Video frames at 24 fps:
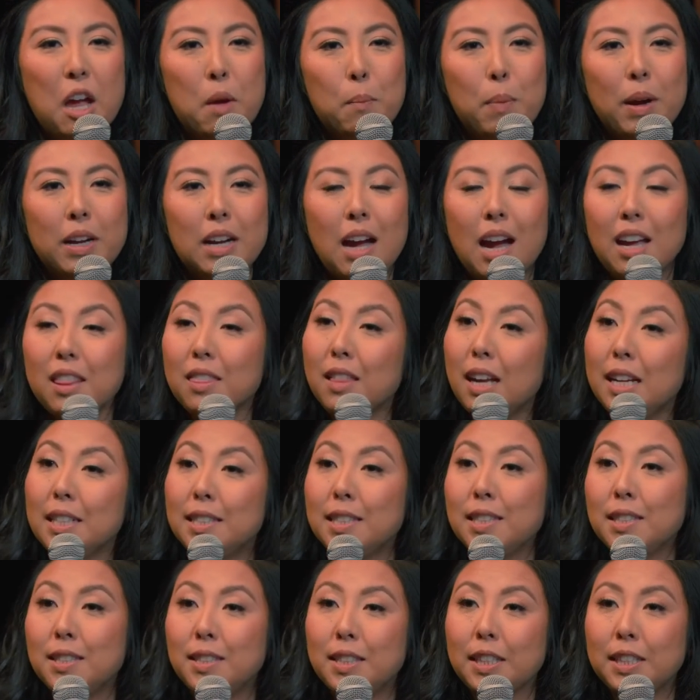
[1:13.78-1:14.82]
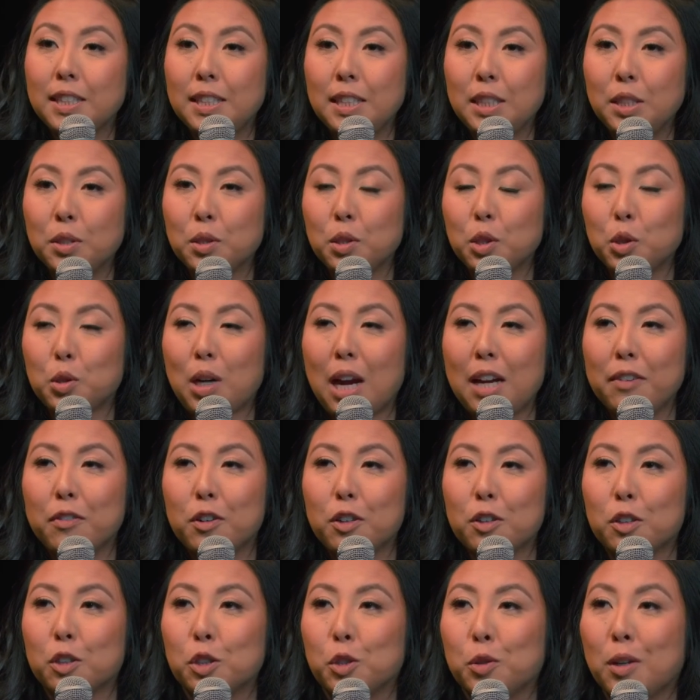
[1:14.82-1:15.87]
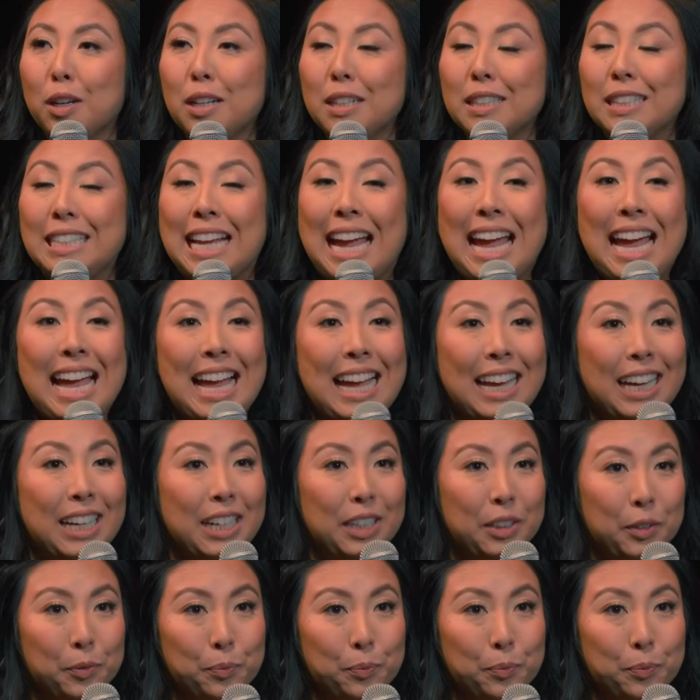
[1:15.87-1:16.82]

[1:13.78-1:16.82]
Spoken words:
by an unlicensed 16-year-old driver and her drunk dad.